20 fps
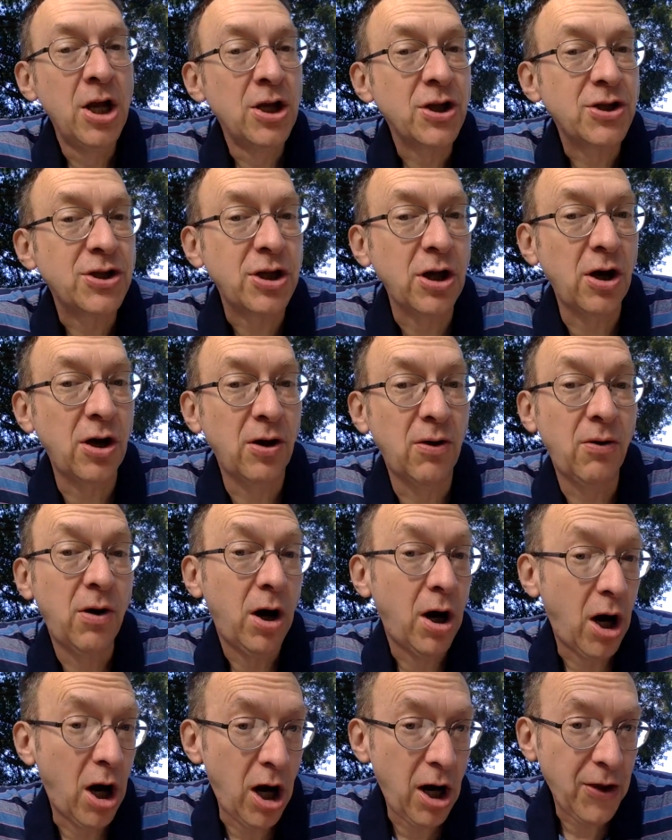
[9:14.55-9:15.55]
So,
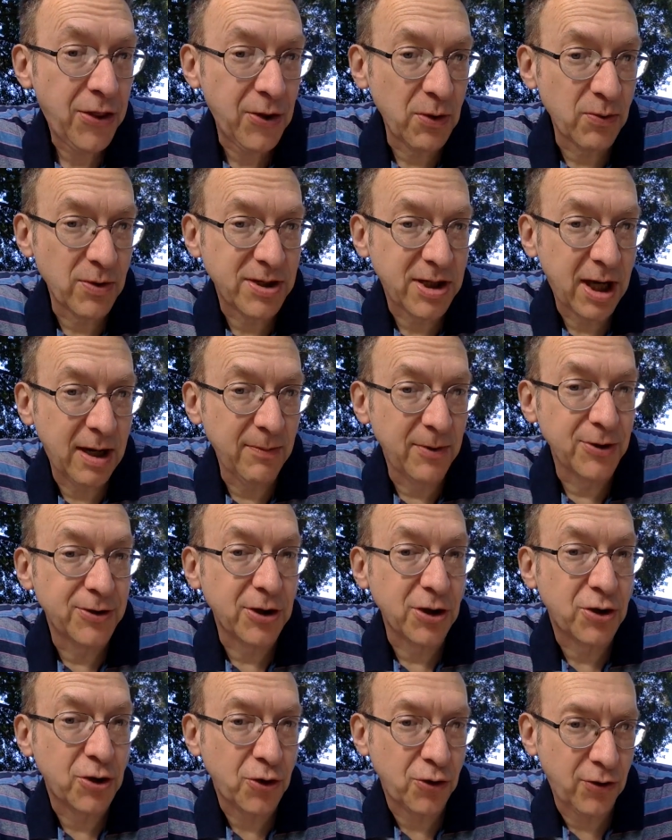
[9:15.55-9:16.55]
Arthur was able
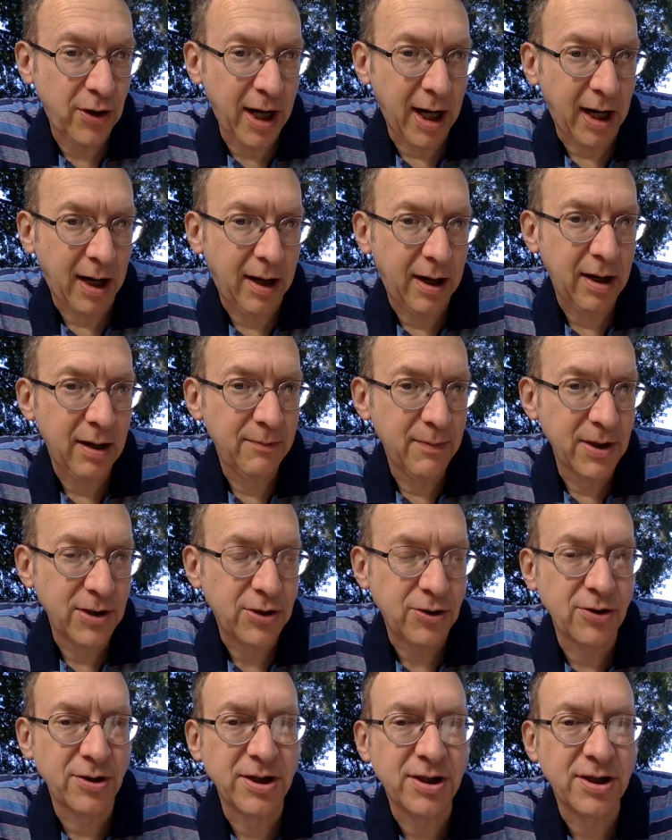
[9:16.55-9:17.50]
to trick Mr.